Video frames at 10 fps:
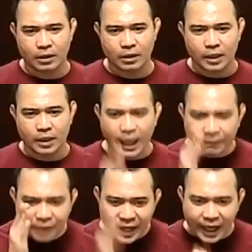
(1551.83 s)
If there
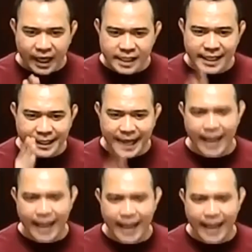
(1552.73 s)
is a
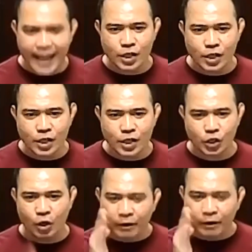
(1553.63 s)
danger or we try
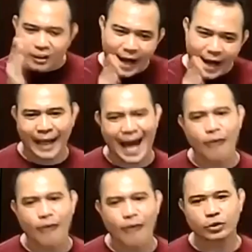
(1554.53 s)
to
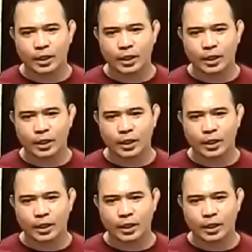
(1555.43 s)
counter,